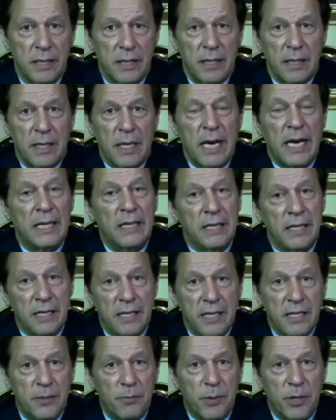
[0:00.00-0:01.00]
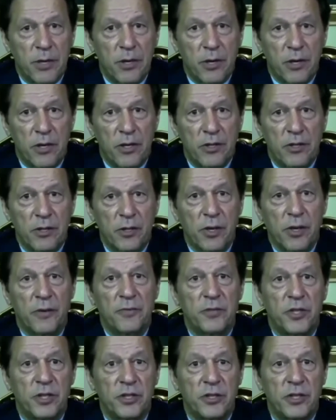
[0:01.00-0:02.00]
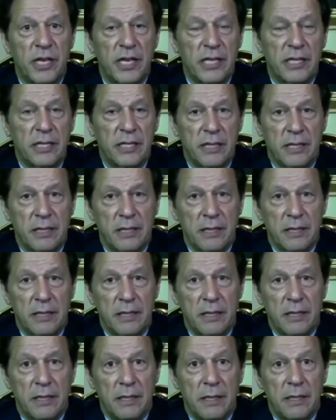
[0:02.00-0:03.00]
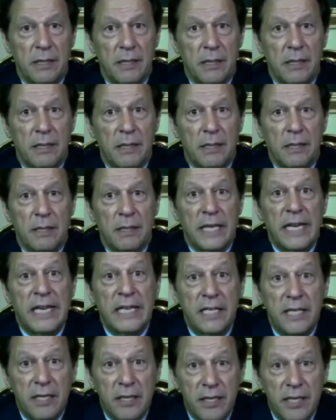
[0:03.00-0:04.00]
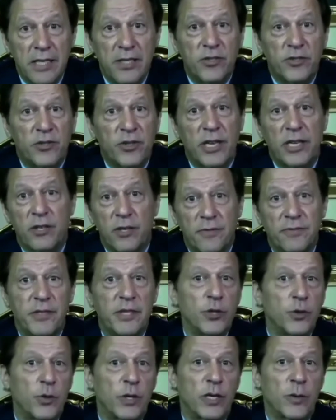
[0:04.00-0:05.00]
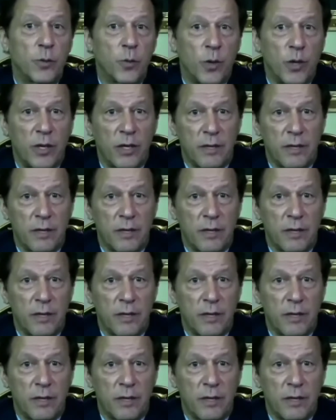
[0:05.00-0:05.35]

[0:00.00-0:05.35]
And this is because of the threat, increased threat of nuclear war,